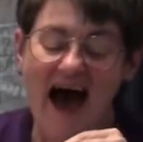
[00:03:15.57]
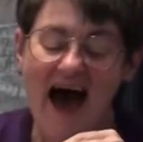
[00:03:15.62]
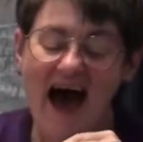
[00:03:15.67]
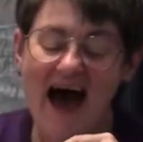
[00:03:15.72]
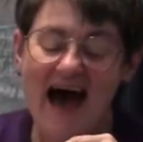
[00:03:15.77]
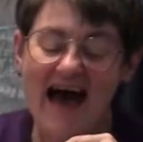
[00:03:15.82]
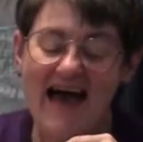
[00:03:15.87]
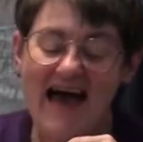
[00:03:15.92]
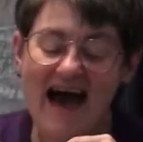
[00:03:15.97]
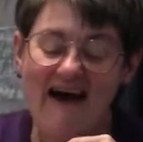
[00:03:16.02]

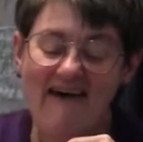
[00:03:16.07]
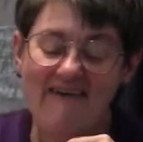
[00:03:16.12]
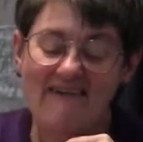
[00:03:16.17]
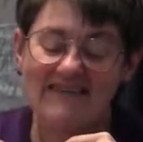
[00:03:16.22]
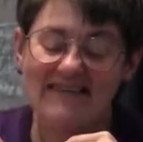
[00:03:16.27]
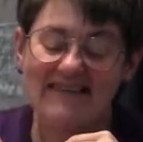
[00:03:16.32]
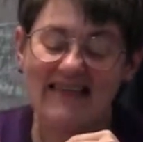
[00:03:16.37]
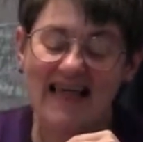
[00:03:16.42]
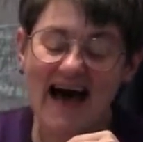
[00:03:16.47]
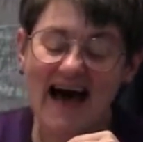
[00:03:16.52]
I
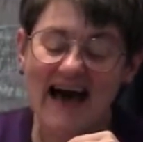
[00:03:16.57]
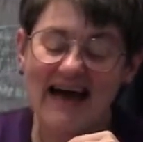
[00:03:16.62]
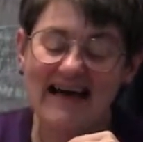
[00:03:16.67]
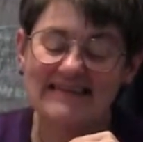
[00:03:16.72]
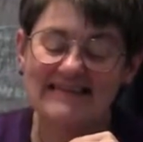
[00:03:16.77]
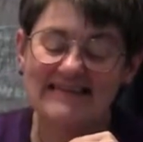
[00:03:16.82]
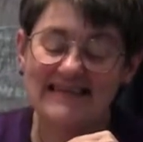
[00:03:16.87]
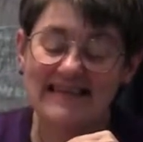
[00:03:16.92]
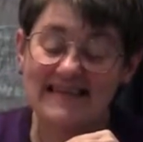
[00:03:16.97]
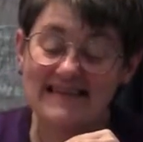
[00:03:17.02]

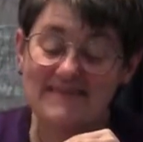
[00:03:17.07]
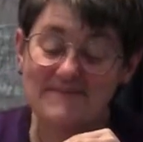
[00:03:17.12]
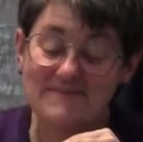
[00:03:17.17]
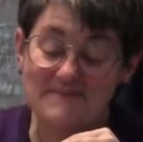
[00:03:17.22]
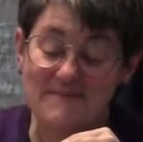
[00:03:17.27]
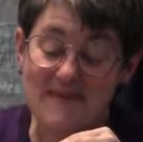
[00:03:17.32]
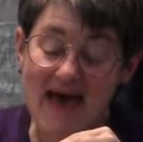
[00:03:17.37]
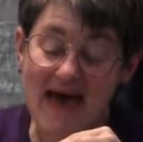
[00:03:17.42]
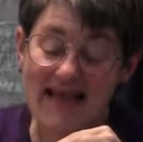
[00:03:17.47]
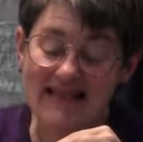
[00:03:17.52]
outlined the
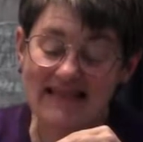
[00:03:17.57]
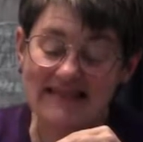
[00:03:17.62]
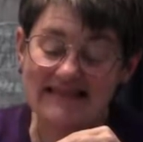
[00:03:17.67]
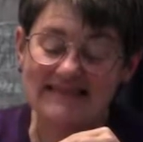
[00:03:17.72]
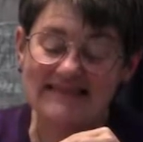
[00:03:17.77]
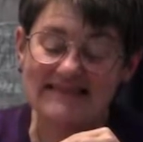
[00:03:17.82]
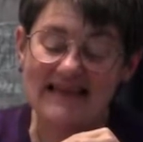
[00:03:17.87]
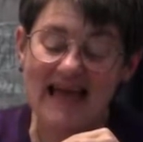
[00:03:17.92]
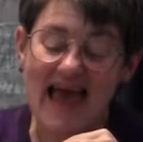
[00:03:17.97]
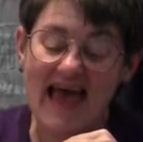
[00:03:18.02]

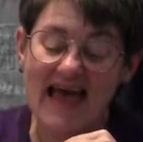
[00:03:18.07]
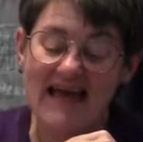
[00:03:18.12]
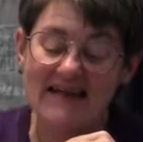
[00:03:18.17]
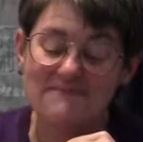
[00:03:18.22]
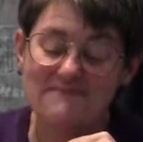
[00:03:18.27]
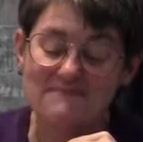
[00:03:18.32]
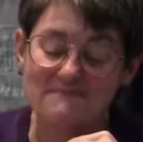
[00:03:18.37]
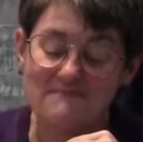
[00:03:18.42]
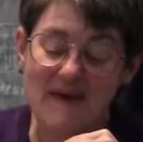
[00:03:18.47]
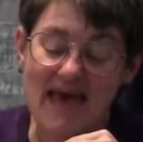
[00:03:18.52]
petals
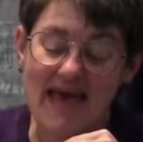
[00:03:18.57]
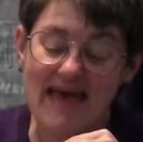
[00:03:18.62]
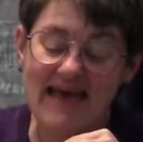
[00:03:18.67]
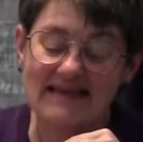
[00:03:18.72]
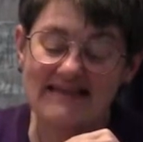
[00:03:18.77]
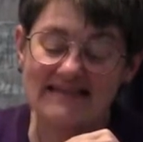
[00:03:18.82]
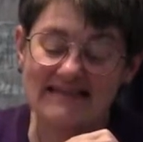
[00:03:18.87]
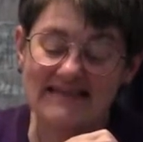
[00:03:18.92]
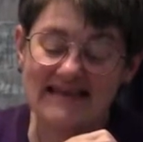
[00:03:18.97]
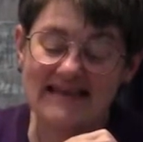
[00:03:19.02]
and
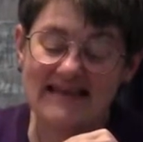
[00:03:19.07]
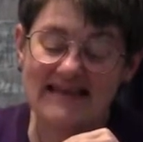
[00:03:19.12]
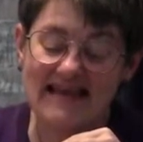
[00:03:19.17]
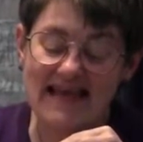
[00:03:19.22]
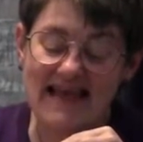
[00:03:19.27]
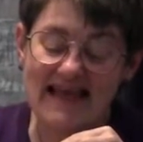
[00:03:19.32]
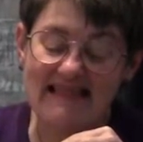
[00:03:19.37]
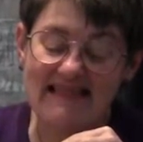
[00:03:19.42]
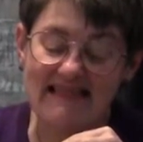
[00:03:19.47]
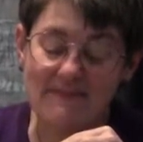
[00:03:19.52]
painted
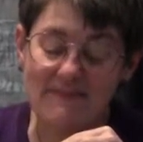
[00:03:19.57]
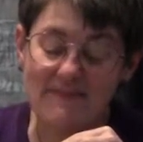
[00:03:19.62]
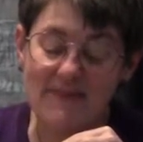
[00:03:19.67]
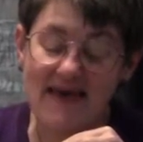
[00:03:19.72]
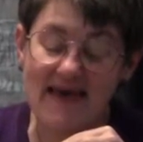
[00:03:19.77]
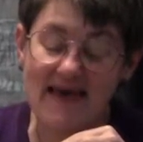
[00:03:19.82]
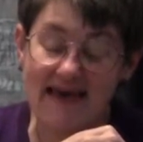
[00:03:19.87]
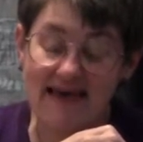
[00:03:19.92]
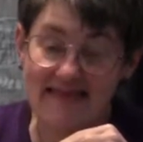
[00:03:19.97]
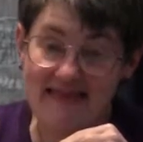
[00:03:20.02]
in the
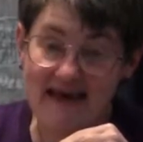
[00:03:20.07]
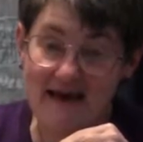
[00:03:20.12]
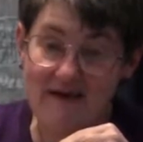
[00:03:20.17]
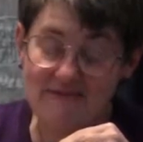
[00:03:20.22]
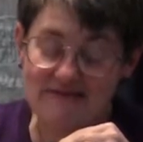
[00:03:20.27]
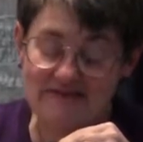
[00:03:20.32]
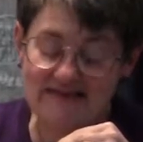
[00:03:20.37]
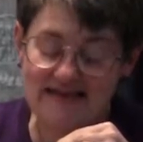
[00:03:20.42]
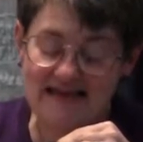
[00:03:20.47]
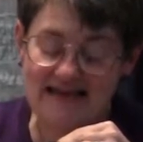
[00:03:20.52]
pink.
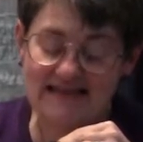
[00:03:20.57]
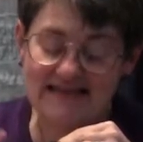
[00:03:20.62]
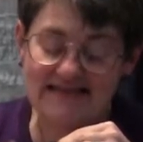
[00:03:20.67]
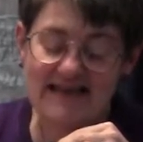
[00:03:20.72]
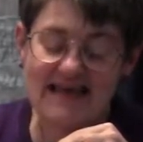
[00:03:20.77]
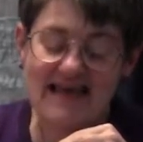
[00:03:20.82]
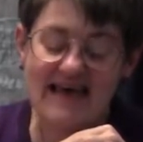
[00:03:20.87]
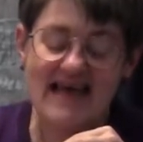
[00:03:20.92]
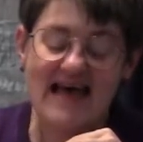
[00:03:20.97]
That was it.